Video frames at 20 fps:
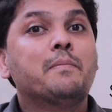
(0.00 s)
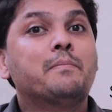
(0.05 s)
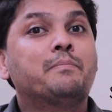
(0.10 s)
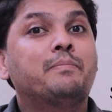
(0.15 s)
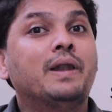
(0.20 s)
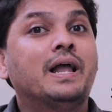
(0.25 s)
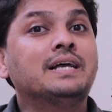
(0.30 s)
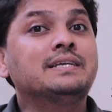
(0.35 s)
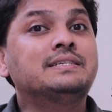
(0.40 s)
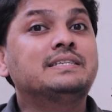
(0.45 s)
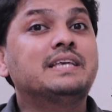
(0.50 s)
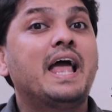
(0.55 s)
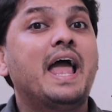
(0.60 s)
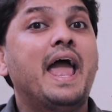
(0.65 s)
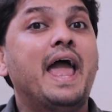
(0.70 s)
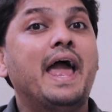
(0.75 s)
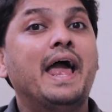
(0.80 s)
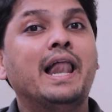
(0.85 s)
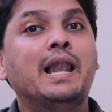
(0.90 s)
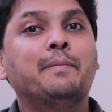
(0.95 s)
plus
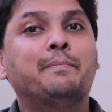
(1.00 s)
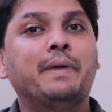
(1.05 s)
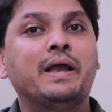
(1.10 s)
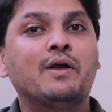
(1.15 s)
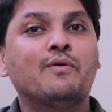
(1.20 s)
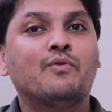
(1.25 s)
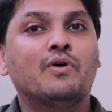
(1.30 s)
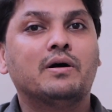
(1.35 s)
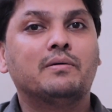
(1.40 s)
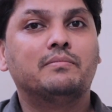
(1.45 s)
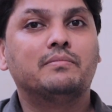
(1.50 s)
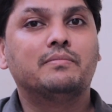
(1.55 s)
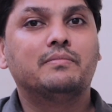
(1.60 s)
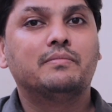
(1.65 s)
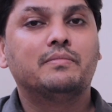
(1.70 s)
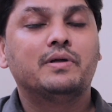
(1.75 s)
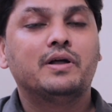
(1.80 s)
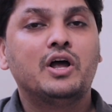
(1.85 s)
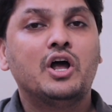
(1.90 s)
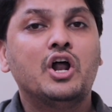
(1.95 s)
helping verb.
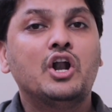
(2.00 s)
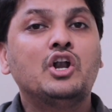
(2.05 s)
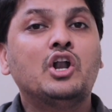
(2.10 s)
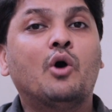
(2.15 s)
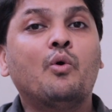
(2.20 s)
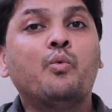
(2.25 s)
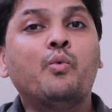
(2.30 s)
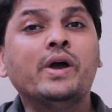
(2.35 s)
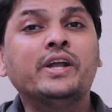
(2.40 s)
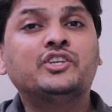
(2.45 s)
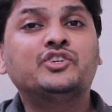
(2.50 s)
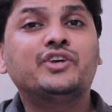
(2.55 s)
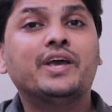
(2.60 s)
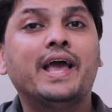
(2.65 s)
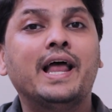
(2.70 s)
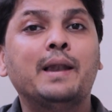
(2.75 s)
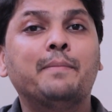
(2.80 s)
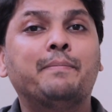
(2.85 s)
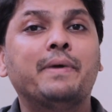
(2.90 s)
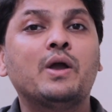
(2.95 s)
Now which
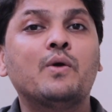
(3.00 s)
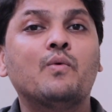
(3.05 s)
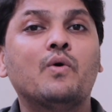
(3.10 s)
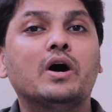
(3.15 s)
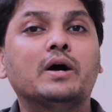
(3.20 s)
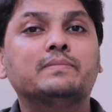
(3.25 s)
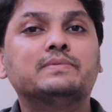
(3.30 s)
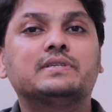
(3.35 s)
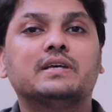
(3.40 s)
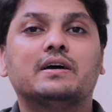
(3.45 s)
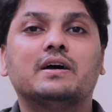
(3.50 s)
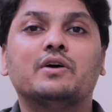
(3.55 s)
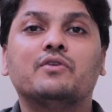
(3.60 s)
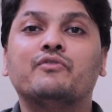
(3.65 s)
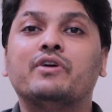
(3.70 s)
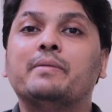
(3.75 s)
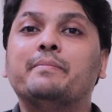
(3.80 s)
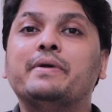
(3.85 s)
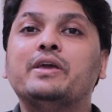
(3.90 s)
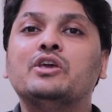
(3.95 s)
helping verbs
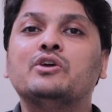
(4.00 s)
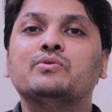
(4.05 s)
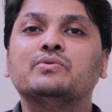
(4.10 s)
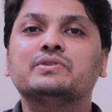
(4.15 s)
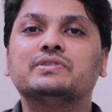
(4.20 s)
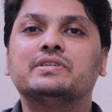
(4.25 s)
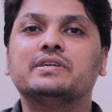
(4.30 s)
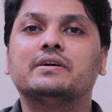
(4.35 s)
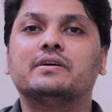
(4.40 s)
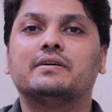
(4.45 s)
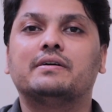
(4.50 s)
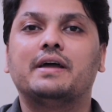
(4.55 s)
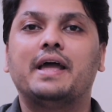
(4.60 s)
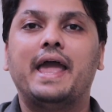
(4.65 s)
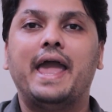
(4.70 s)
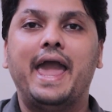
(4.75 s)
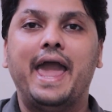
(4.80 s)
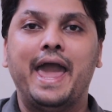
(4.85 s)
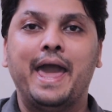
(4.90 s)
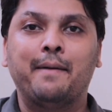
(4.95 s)
will be used here?
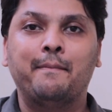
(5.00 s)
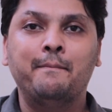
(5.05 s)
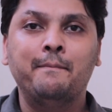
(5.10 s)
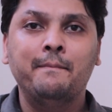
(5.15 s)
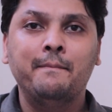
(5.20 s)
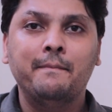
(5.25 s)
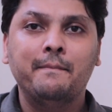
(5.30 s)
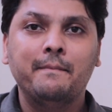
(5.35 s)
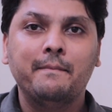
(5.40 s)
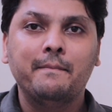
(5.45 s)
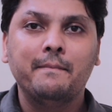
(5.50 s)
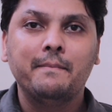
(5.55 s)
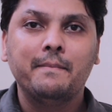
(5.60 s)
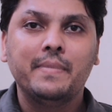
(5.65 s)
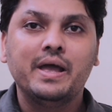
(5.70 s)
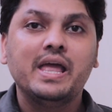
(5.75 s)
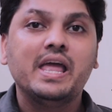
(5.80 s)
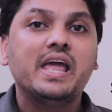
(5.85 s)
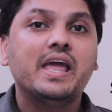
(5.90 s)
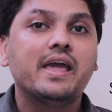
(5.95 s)
Am,
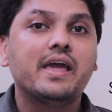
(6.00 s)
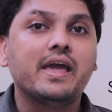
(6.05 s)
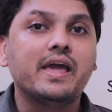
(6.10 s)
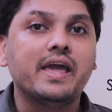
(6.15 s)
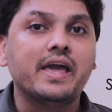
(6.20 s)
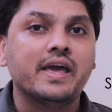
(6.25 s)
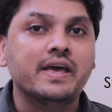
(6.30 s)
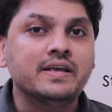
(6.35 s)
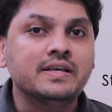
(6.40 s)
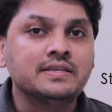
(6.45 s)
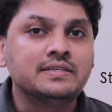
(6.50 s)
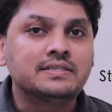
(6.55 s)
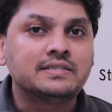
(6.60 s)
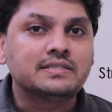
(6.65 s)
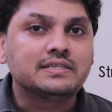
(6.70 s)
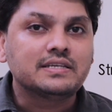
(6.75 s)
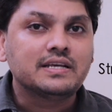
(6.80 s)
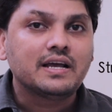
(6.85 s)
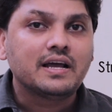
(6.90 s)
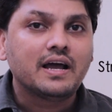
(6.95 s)

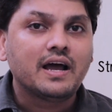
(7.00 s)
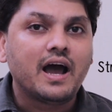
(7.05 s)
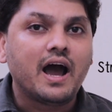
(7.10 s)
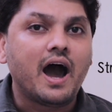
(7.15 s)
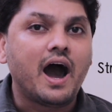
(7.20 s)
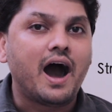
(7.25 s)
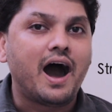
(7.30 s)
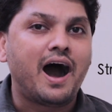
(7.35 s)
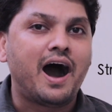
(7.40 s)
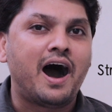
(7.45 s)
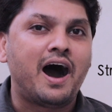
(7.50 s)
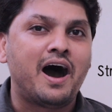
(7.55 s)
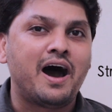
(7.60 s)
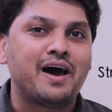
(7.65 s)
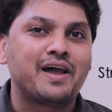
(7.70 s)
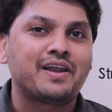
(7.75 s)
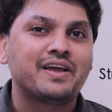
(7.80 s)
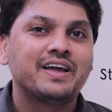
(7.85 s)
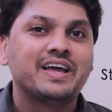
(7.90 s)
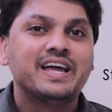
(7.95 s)
is,
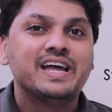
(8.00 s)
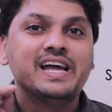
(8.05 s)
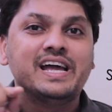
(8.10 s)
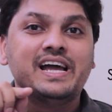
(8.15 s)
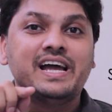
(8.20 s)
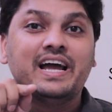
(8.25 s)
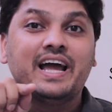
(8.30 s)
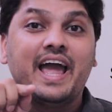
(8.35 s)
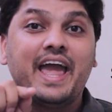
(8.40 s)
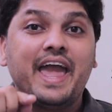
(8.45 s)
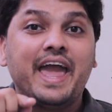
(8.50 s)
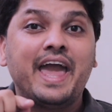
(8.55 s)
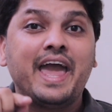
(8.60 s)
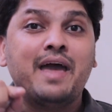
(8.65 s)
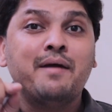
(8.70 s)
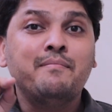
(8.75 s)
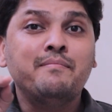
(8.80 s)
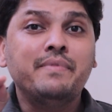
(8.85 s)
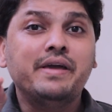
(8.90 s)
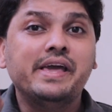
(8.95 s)
are.
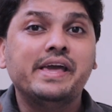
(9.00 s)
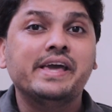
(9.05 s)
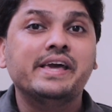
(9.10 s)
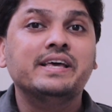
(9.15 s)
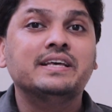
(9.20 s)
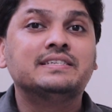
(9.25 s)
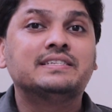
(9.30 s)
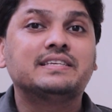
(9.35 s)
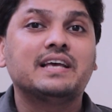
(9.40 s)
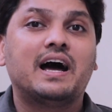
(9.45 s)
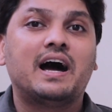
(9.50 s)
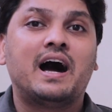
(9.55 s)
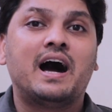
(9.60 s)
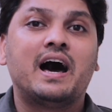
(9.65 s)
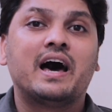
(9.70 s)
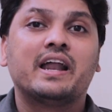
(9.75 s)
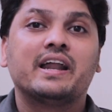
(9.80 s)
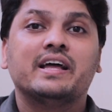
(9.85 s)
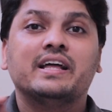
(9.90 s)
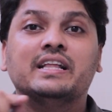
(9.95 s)
Am, is,
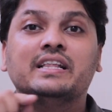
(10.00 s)
are.